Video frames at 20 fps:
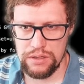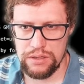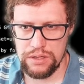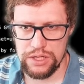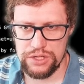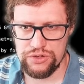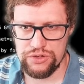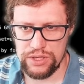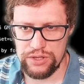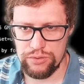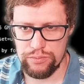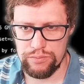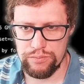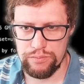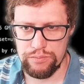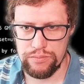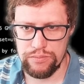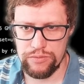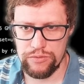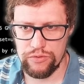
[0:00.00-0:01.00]
Let's try to
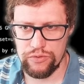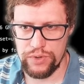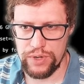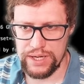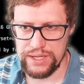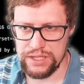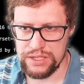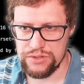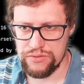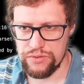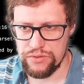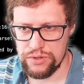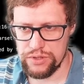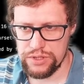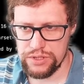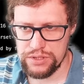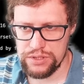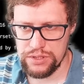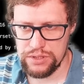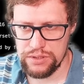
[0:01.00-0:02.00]
write this
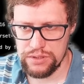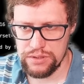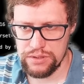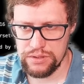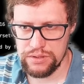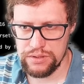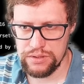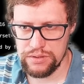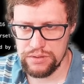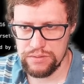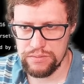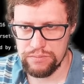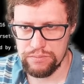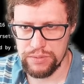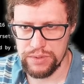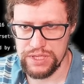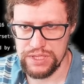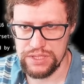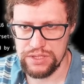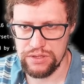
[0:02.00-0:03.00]
first,
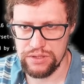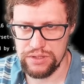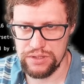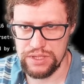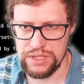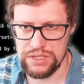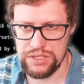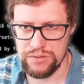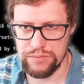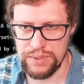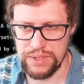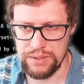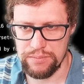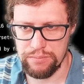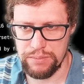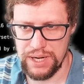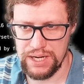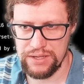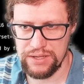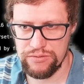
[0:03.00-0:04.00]
but this needs to be in
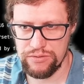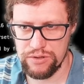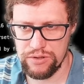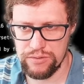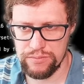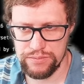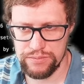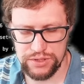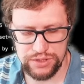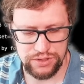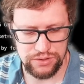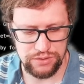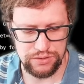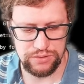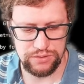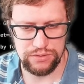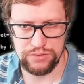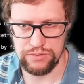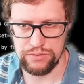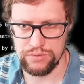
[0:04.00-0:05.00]
byte form.
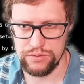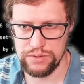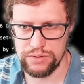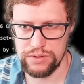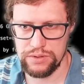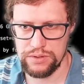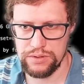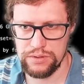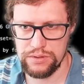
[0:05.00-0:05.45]
So